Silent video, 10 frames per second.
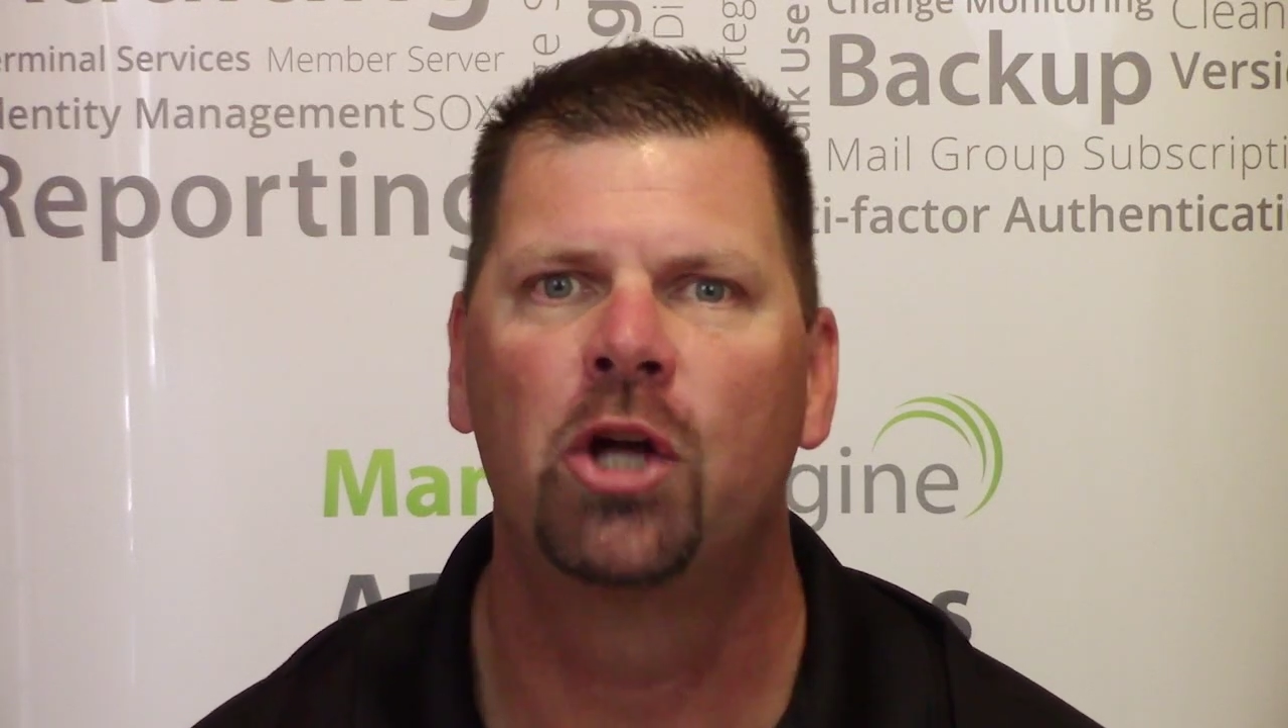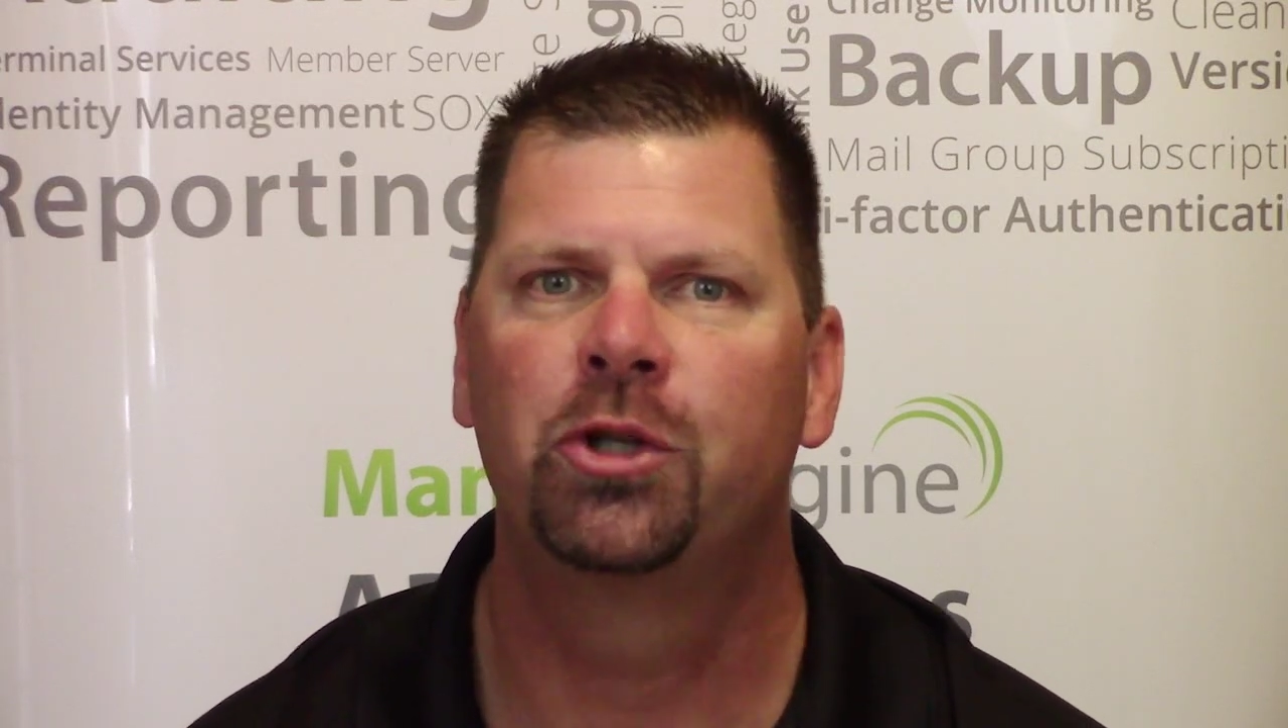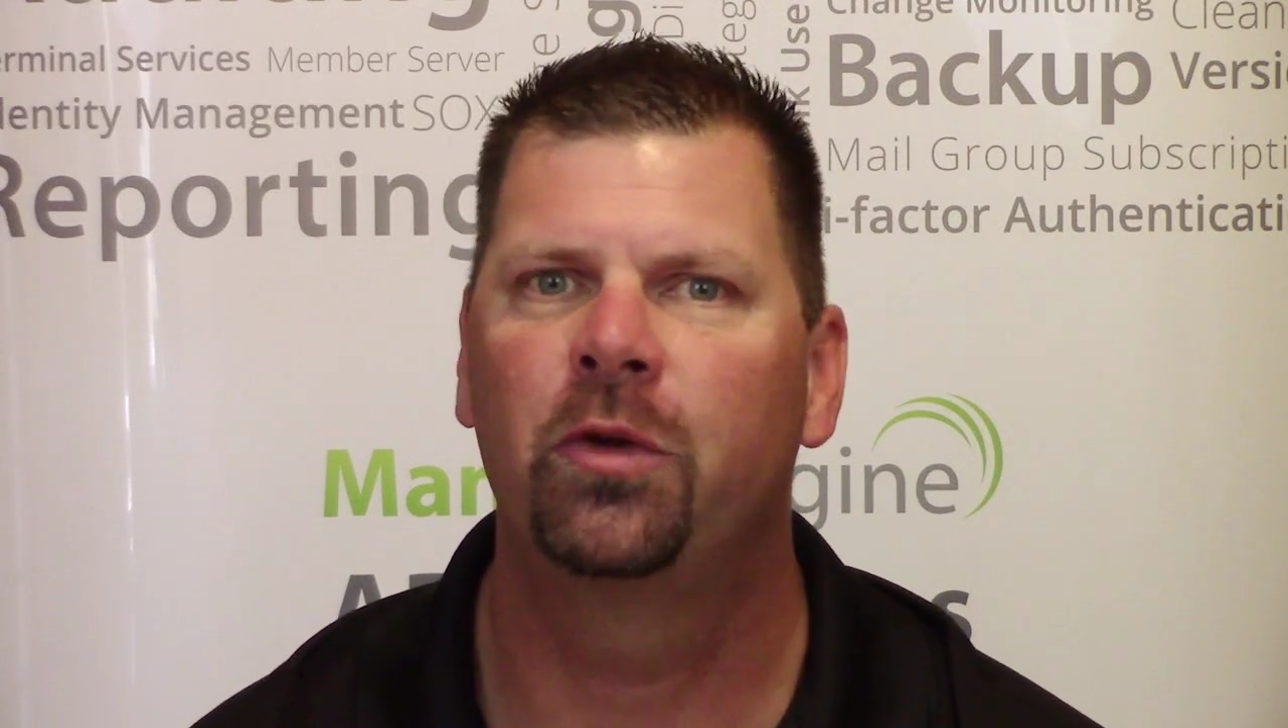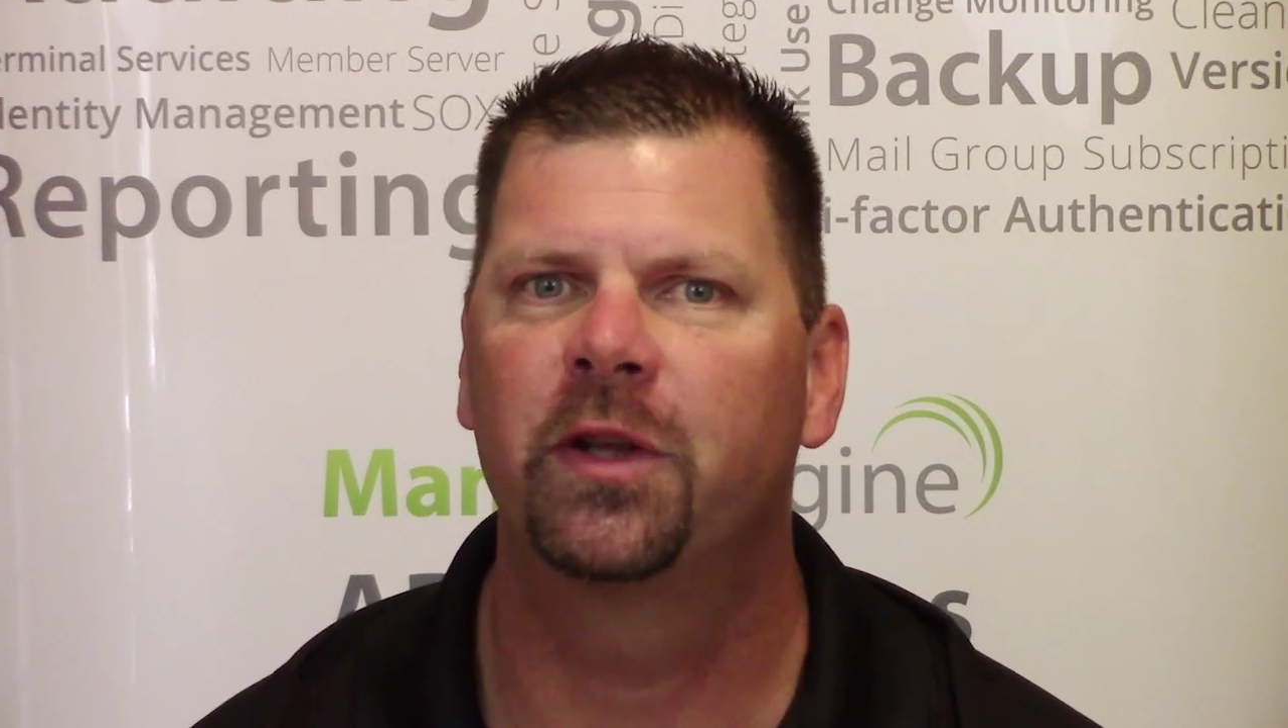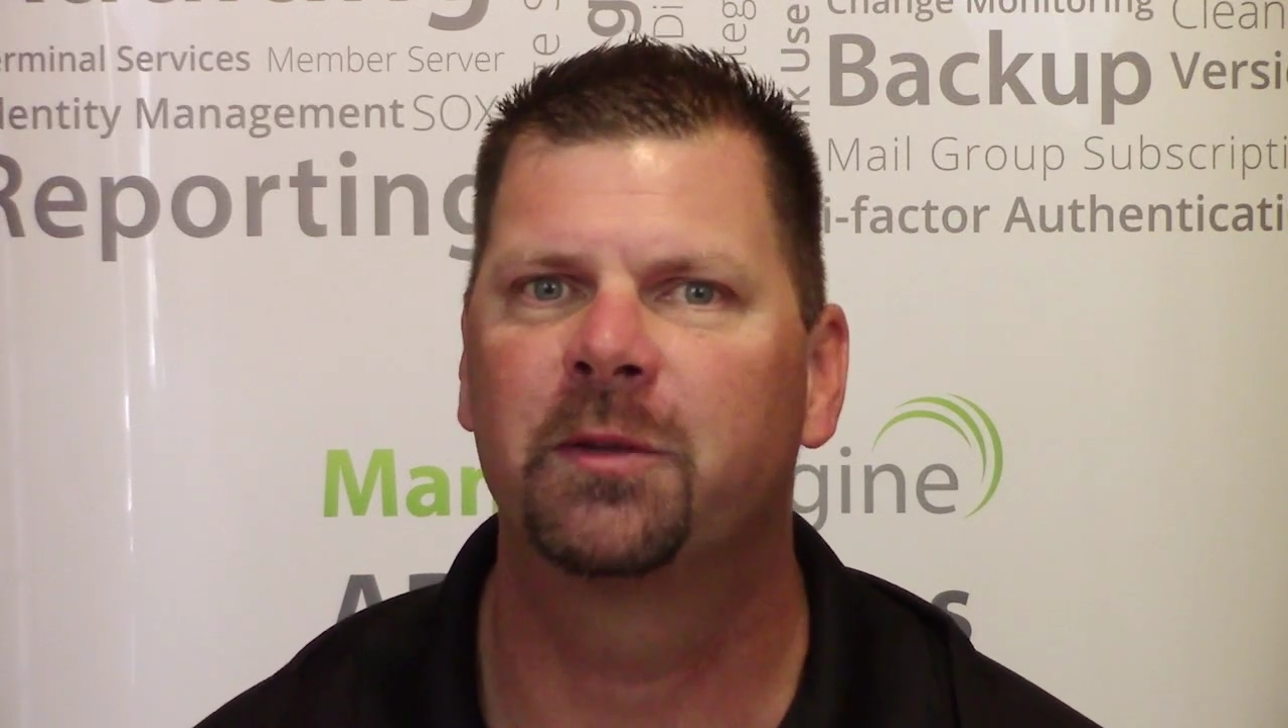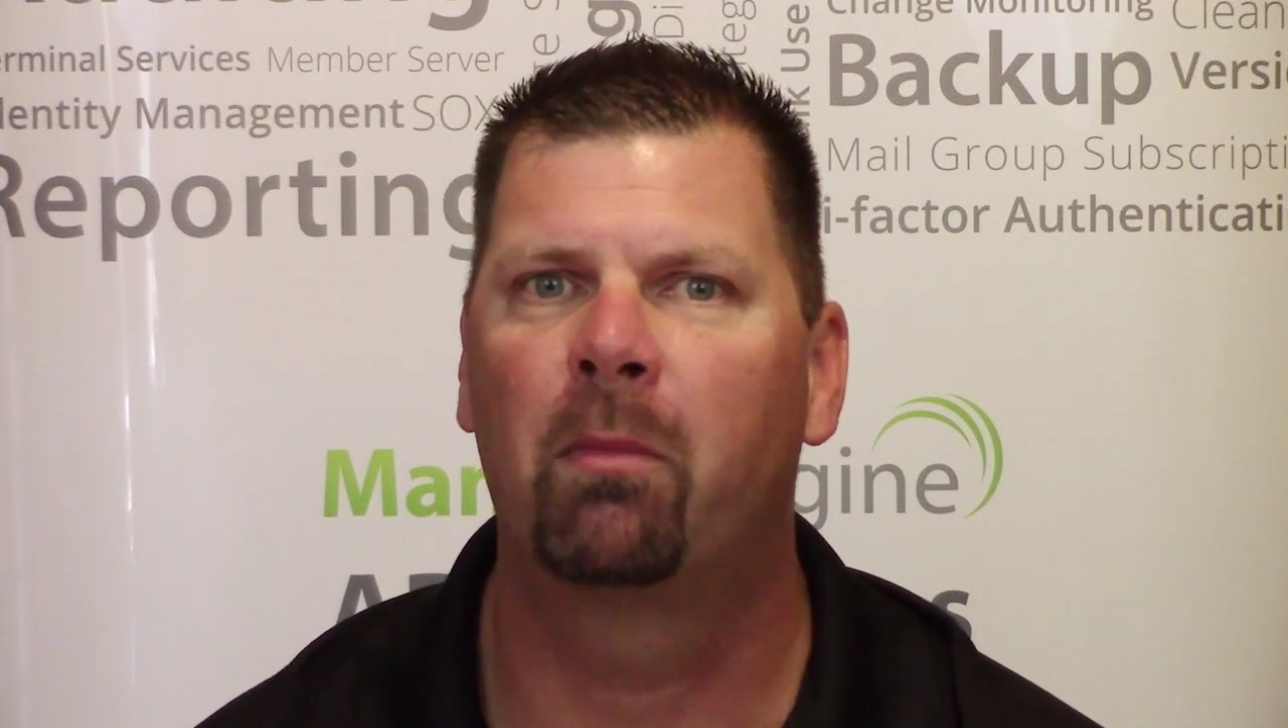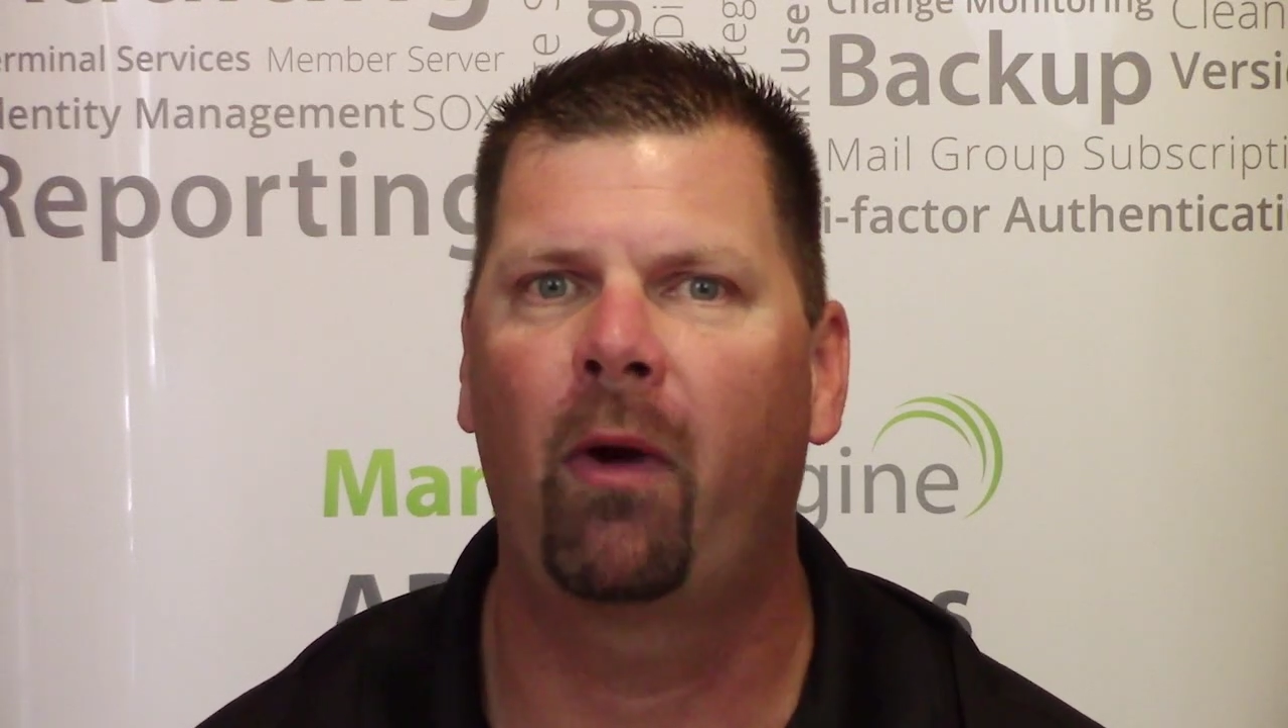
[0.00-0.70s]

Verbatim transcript: to this